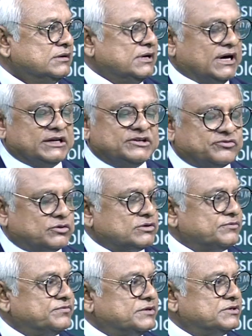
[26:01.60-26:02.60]
any sort
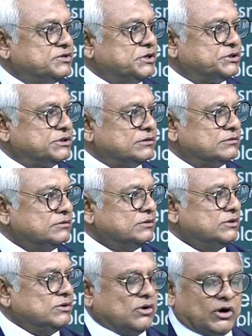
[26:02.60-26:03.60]
of restriction
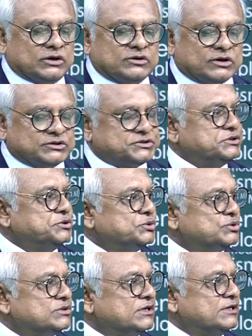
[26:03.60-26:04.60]
on
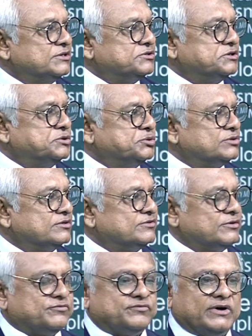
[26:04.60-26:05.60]
constitutional
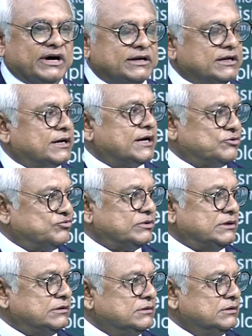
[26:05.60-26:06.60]
institutions of any country.